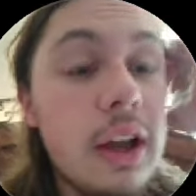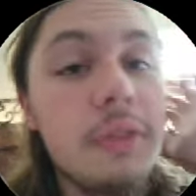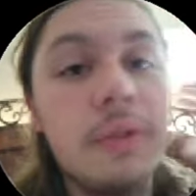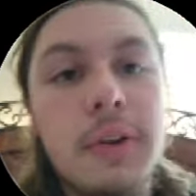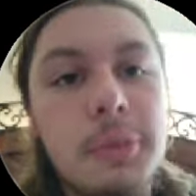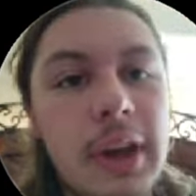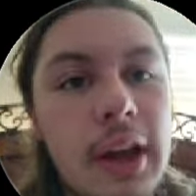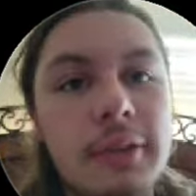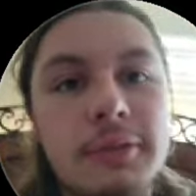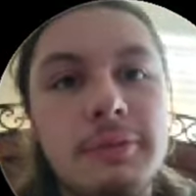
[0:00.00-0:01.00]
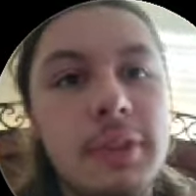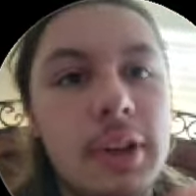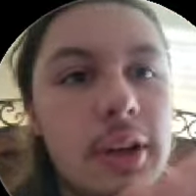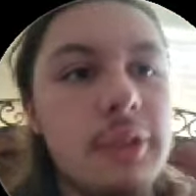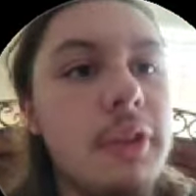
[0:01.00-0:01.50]
of course we got
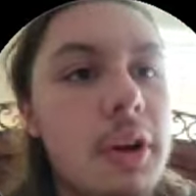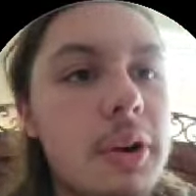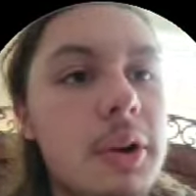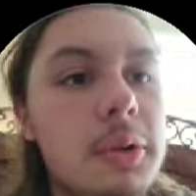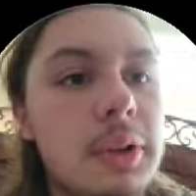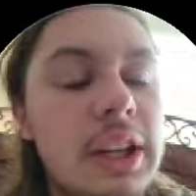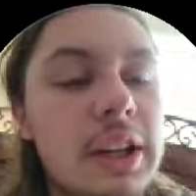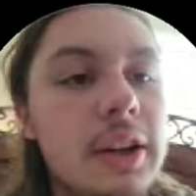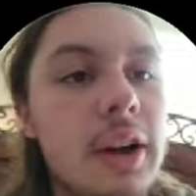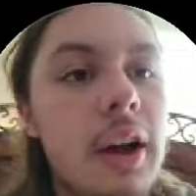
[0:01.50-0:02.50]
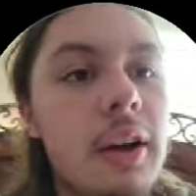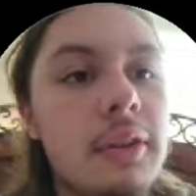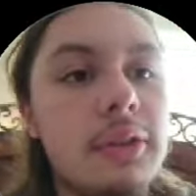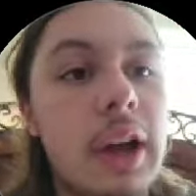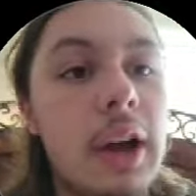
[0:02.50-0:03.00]
a photo here
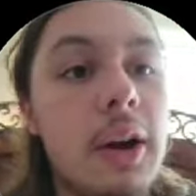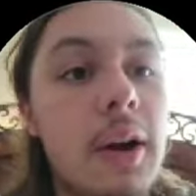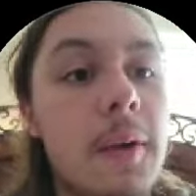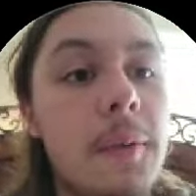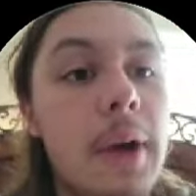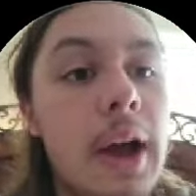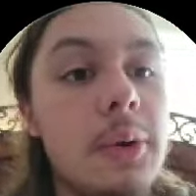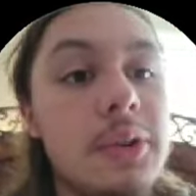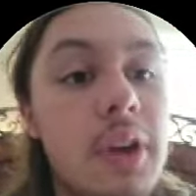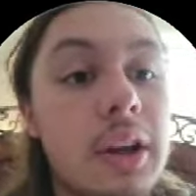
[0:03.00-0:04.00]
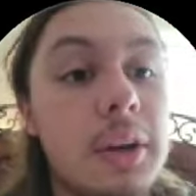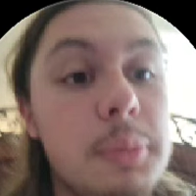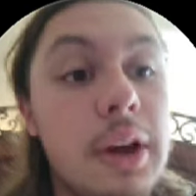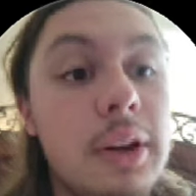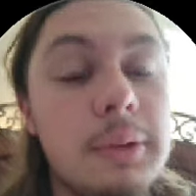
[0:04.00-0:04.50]
of how I was talking
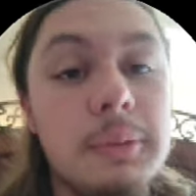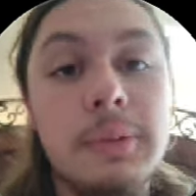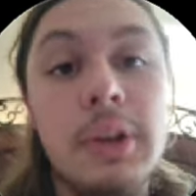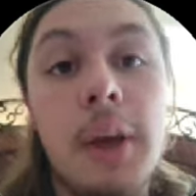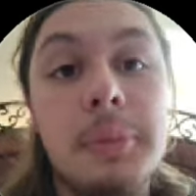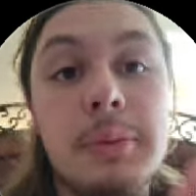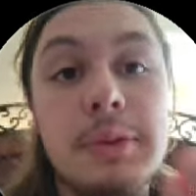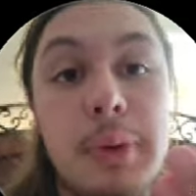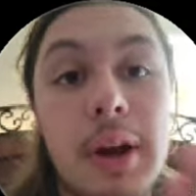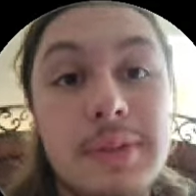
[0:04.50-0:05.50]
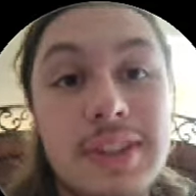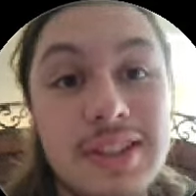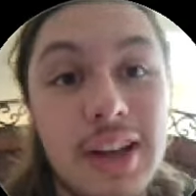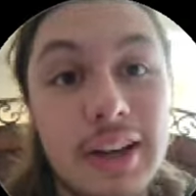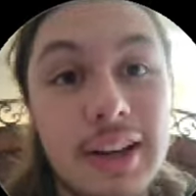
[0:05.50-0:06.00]
about Optimus Prime's
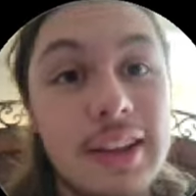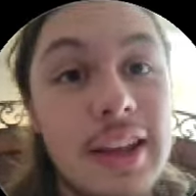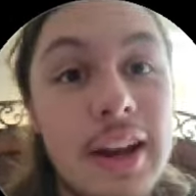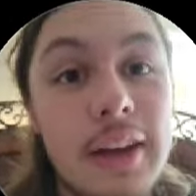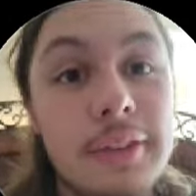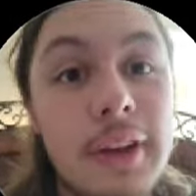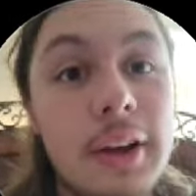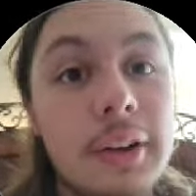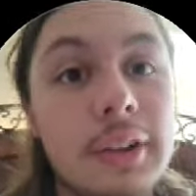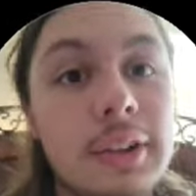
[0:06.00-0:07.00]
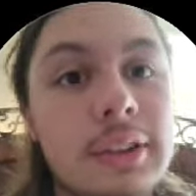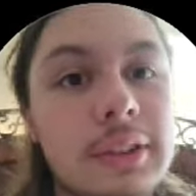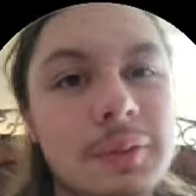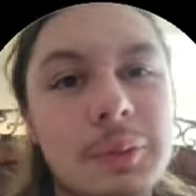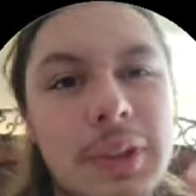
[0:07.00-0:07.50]
design in the NFL,
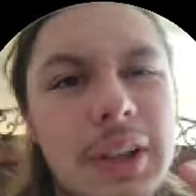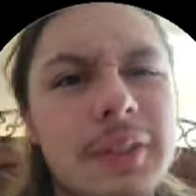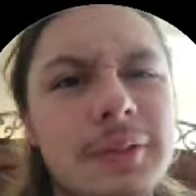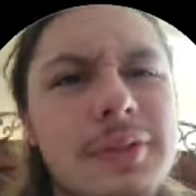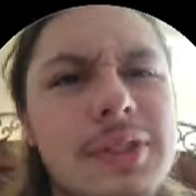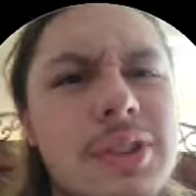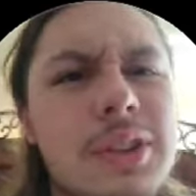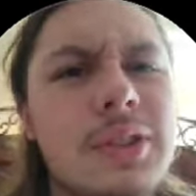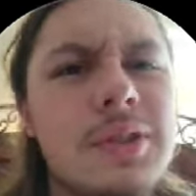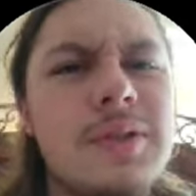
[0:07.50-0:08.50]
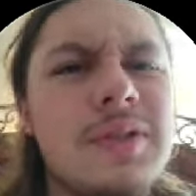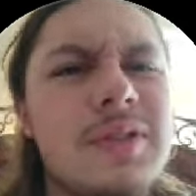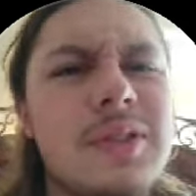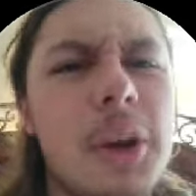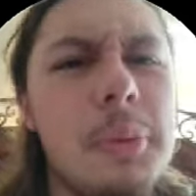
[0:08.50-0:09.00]
well,
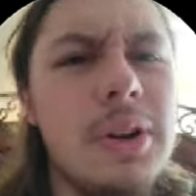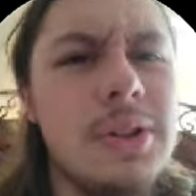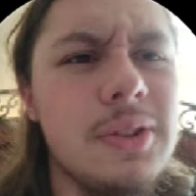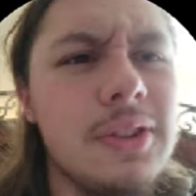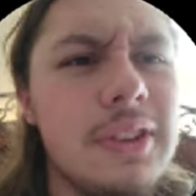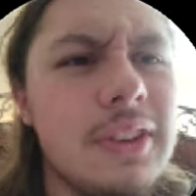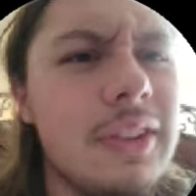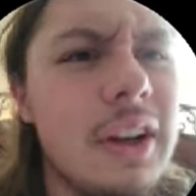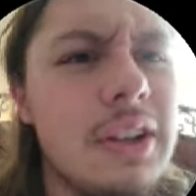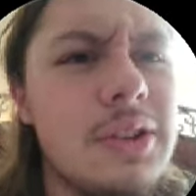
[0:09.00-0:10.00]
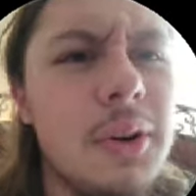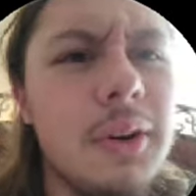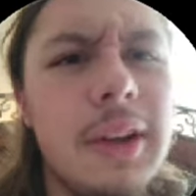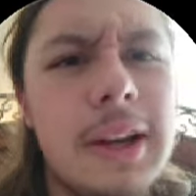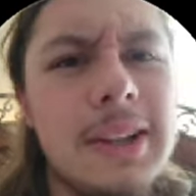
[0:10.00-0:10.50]
commercials and such,
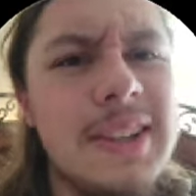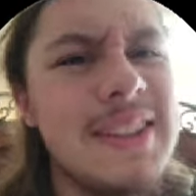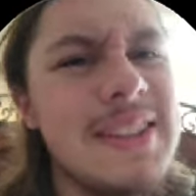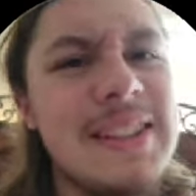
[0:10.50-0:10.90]
or like